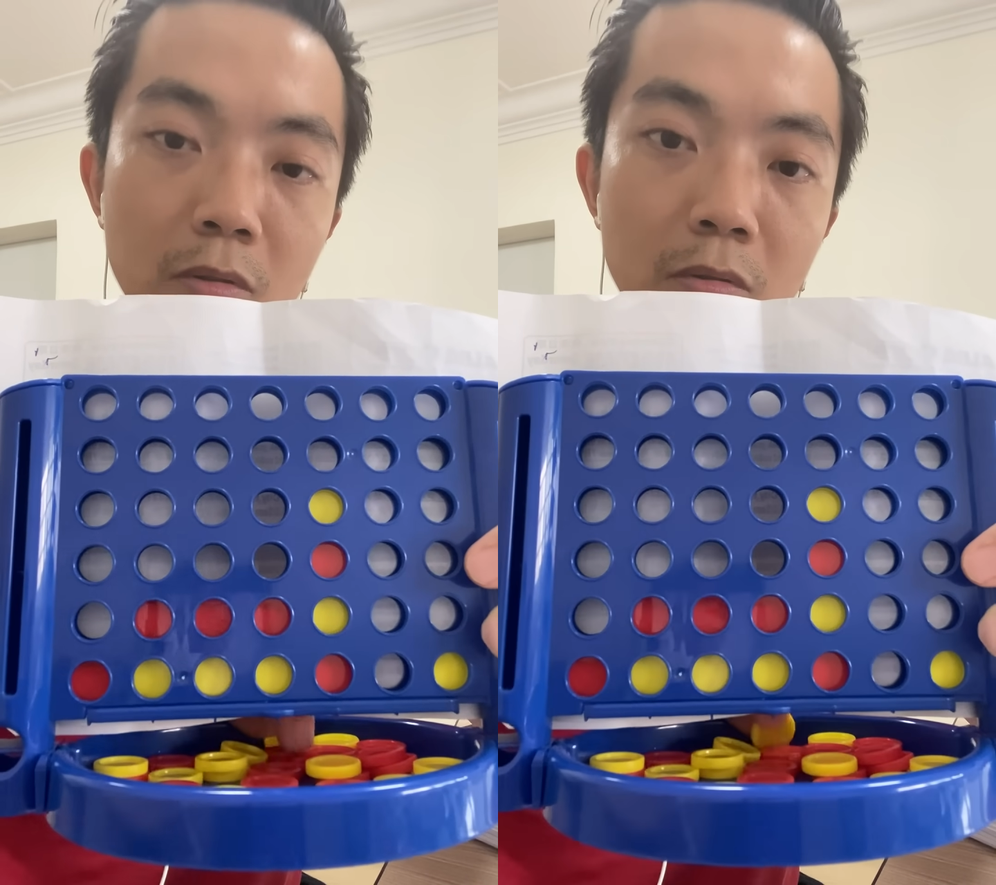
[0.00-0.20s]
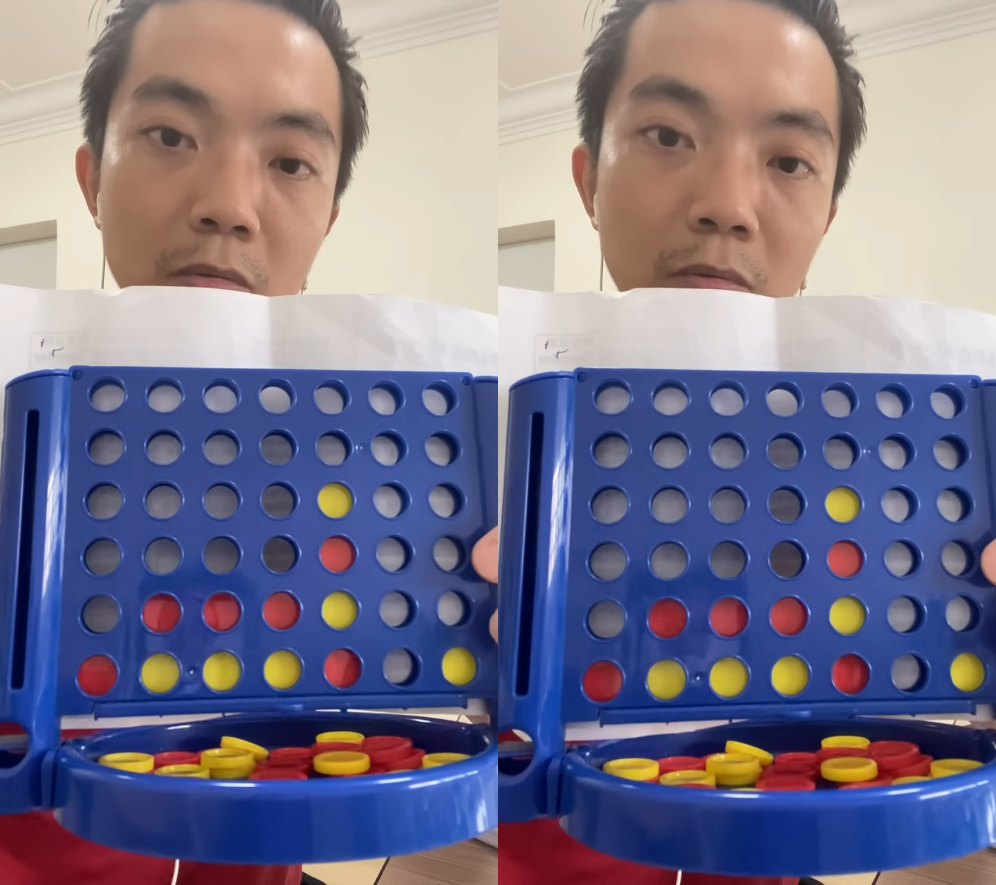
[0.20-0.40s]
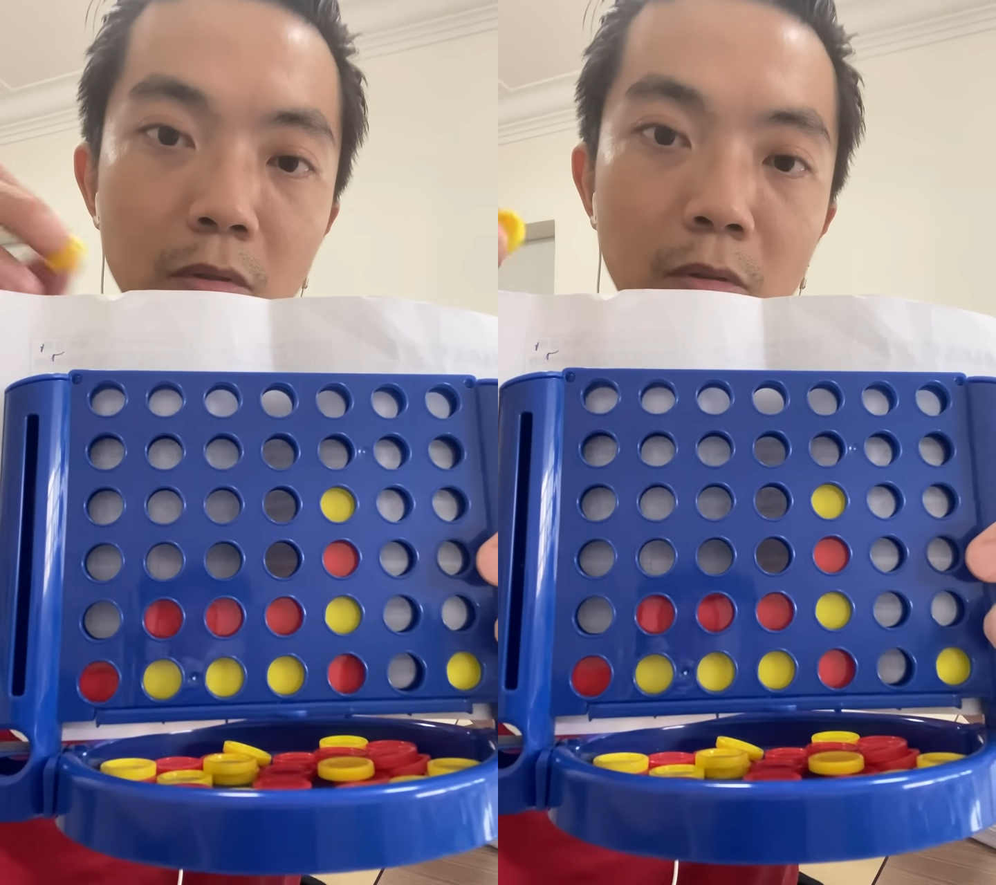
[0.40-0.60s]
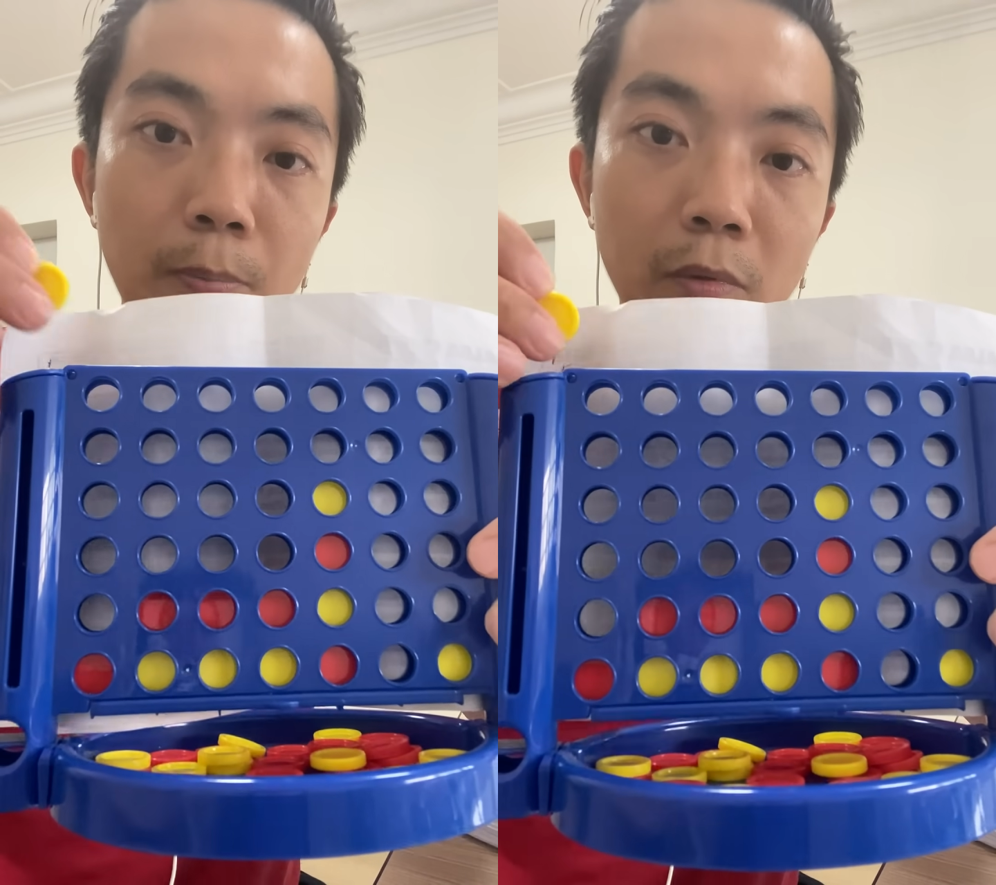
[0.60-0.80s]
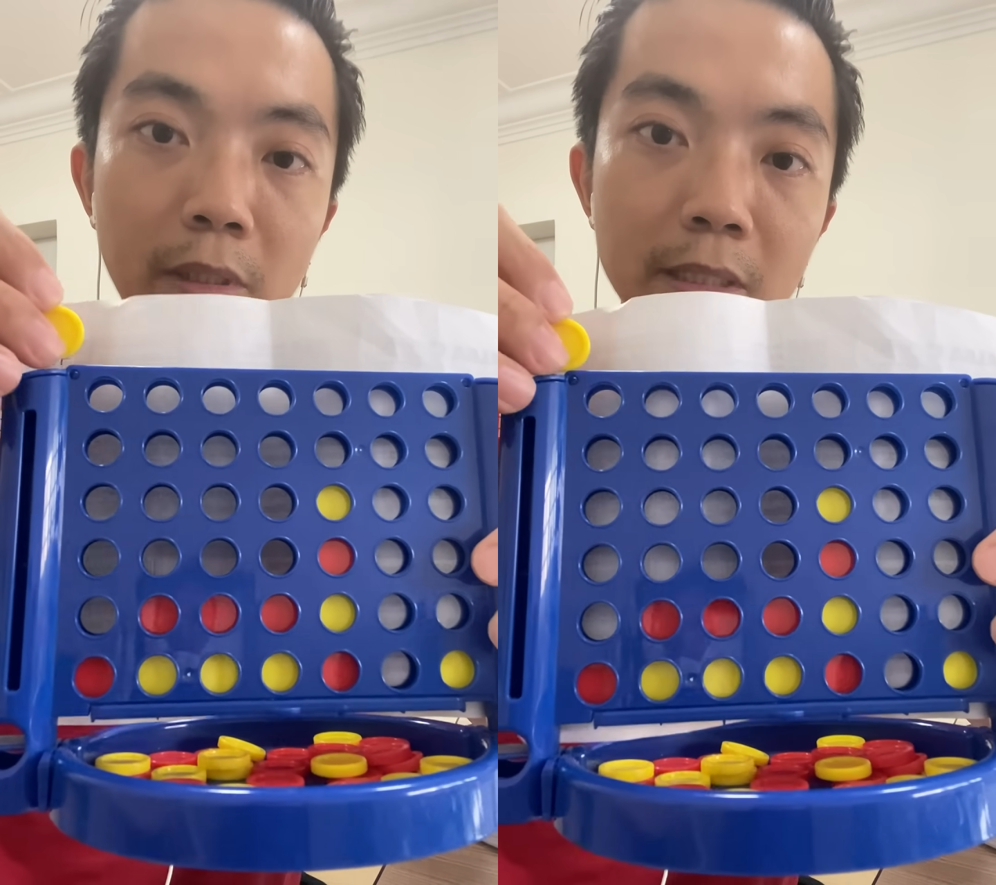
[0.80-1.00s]
So your
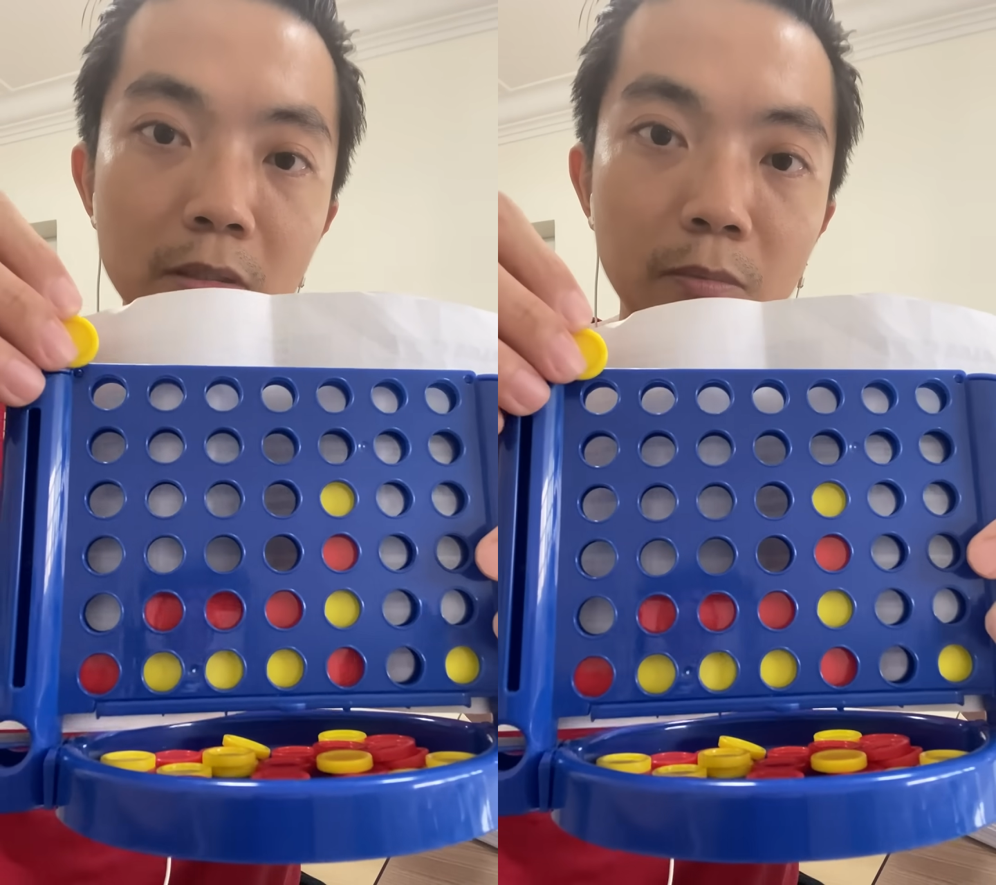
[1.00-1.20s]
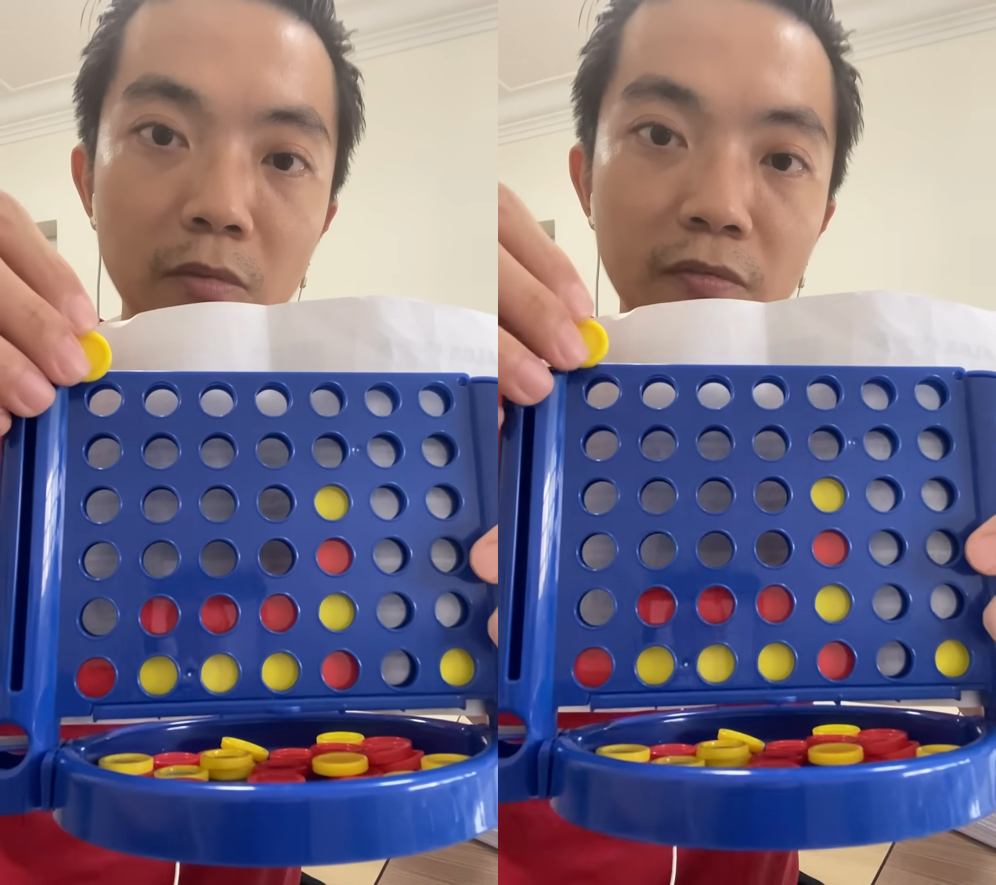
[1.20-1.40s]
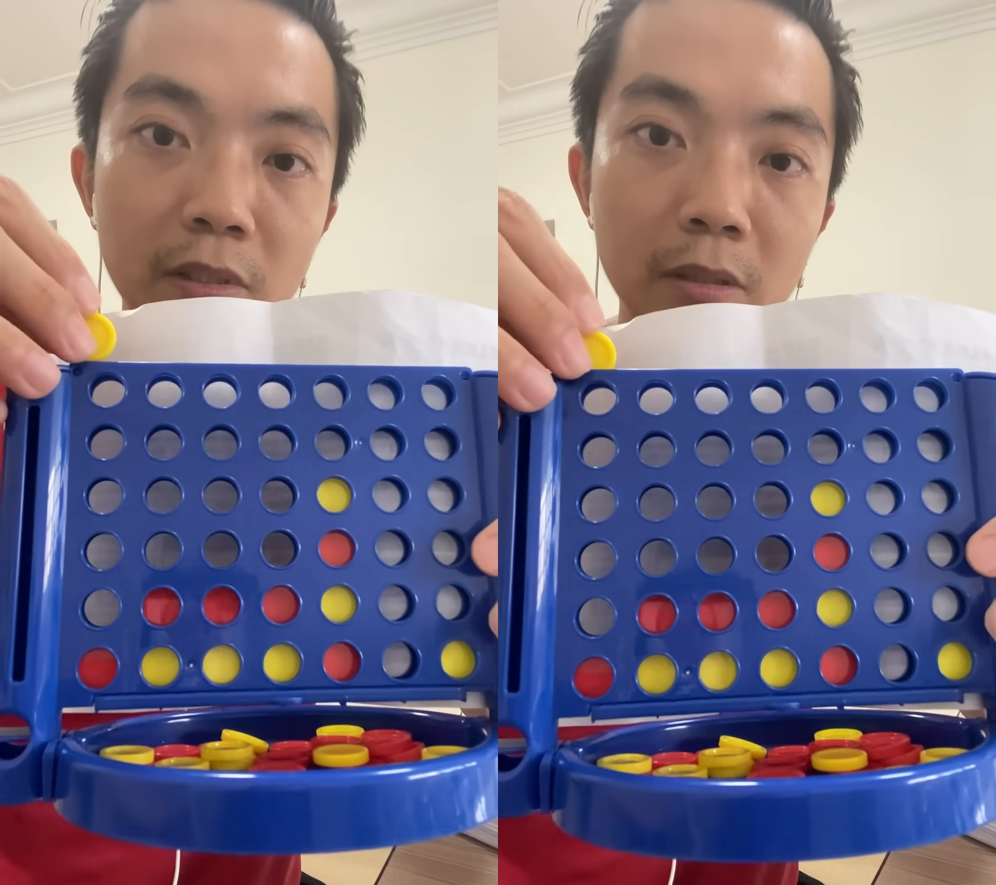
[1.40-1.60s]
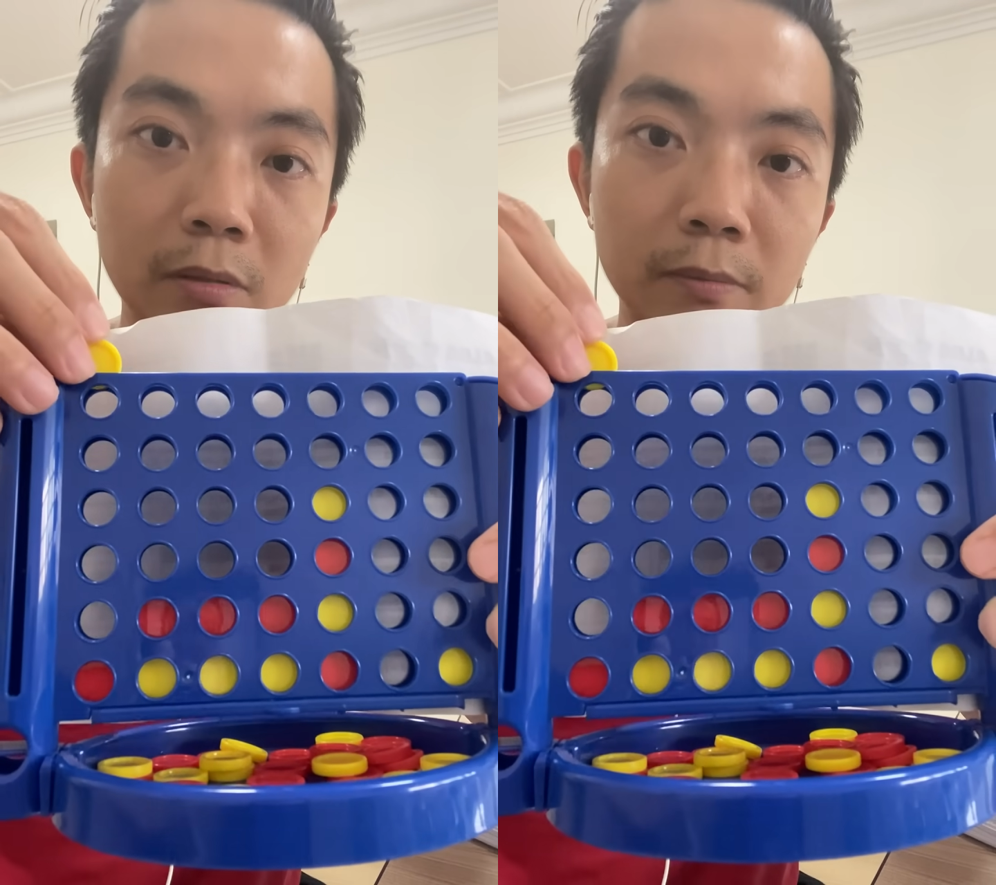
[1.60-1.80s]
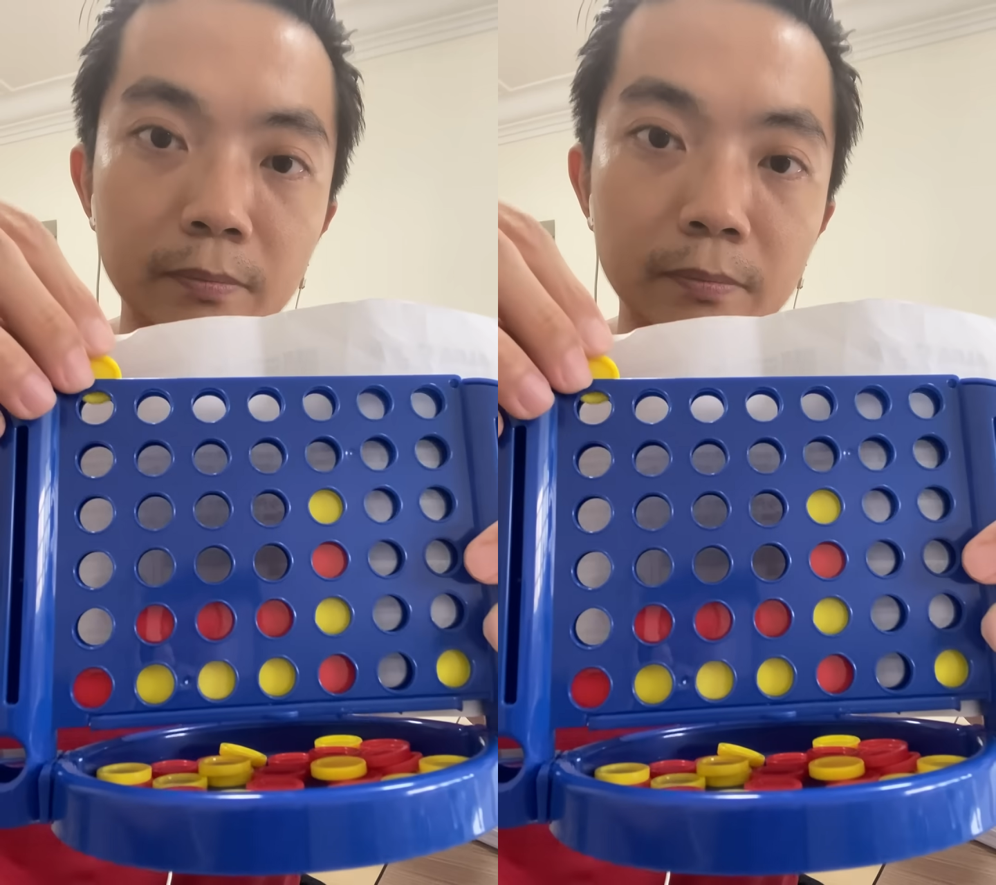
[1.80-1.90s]
opponent has to move here,